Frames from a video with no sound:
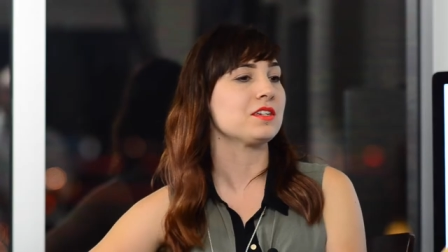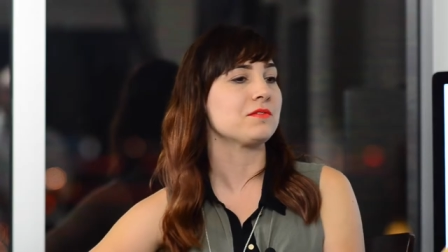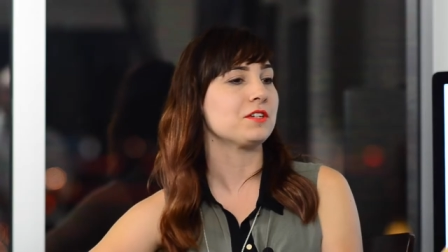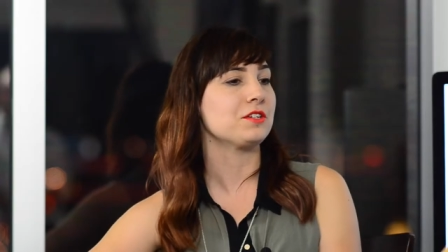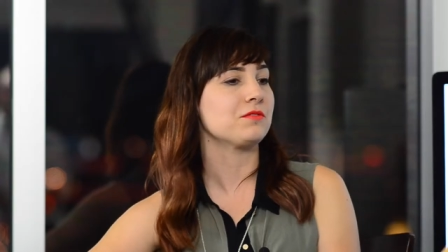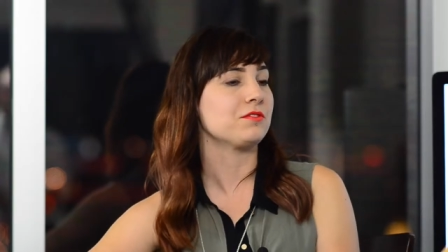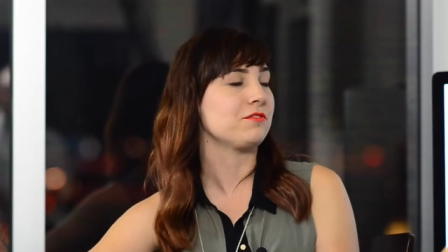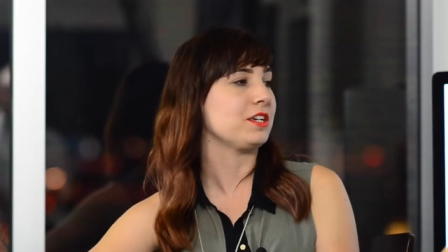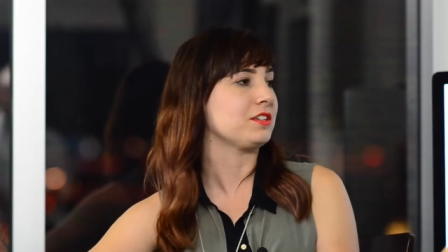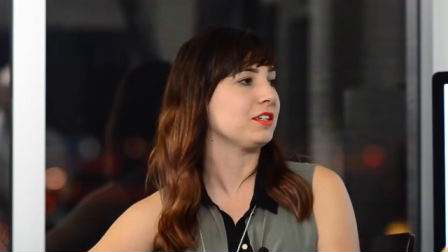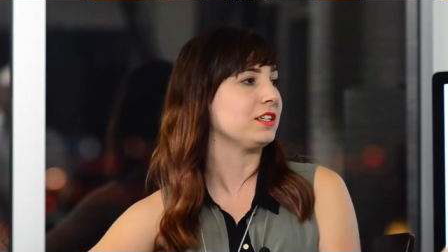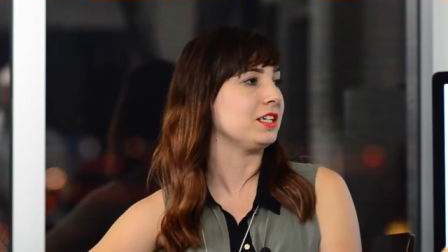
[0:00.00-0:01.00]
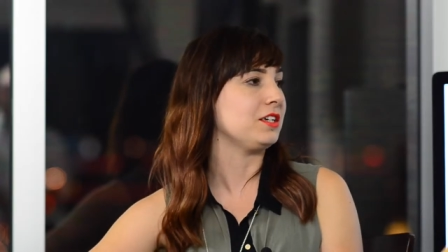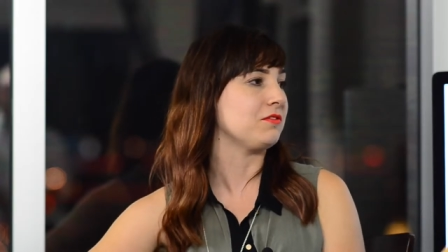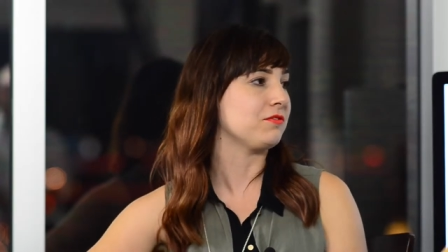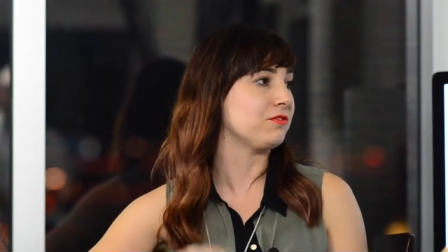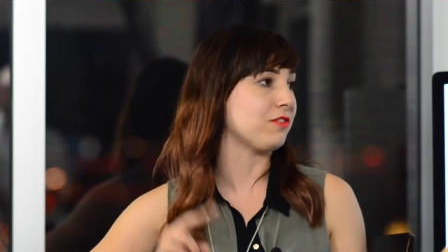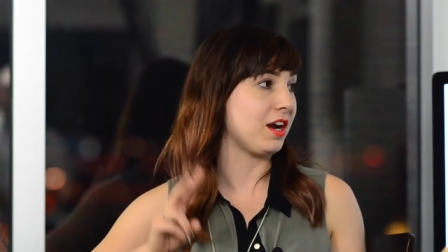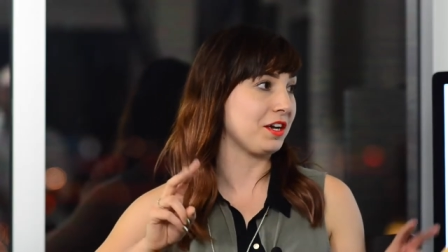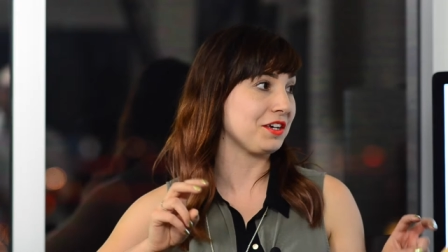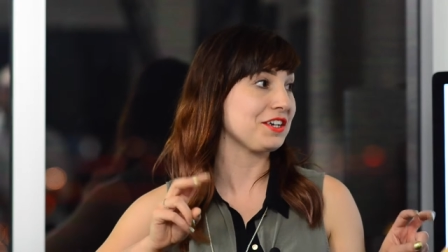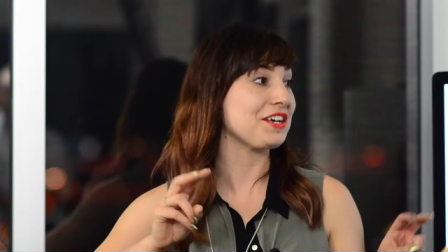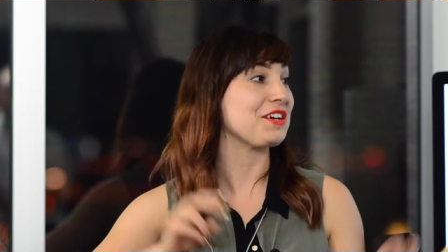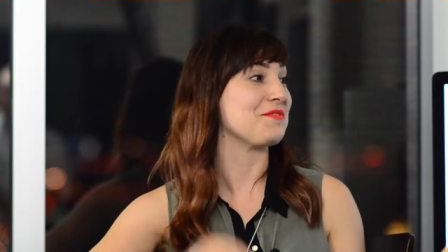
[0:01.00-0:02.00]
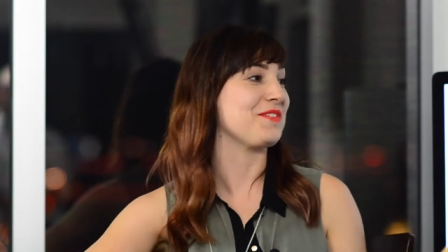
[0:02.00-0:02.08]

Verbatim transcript: like very refreshingly frank yeah.